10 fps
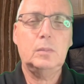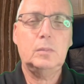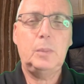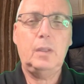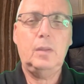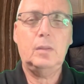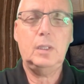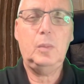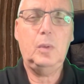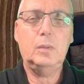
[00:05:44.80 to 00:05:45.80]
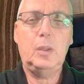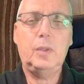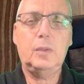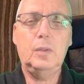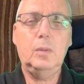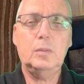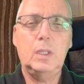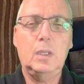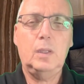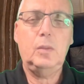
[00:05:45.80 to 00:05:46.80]
Depends. Can be worn by a person? No.
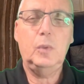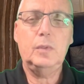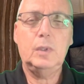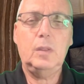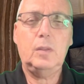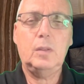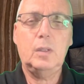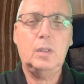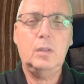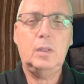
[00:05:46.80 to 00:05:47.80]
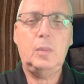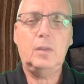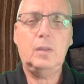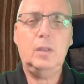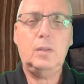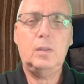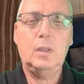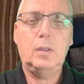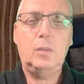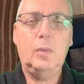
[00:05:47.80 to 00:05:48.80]
Does it move? Yes. Does it make a sound? Yes.
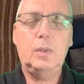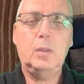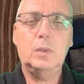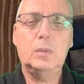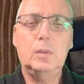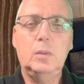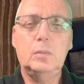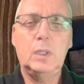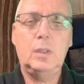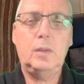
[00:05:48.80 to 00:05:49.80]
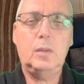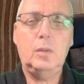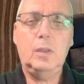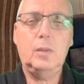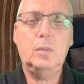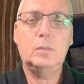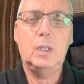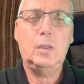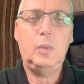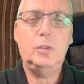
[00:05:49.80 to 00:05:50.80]
Does it go over time? No. Does it stand on two legs? No. Does
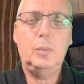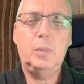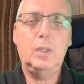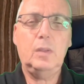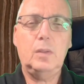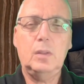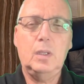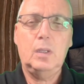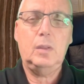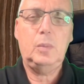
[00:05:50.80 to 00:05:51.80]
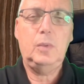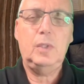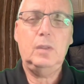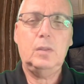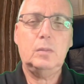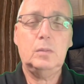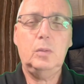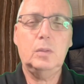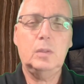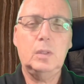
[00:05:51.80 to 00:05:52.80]
it bring joy to people? Yes. Does it produce heat?
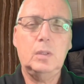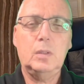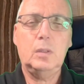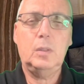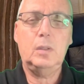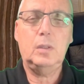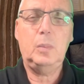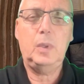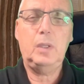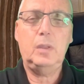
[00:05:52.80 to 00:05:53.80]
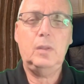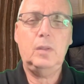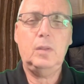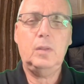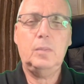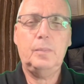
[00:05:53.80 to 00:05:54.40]
Depends.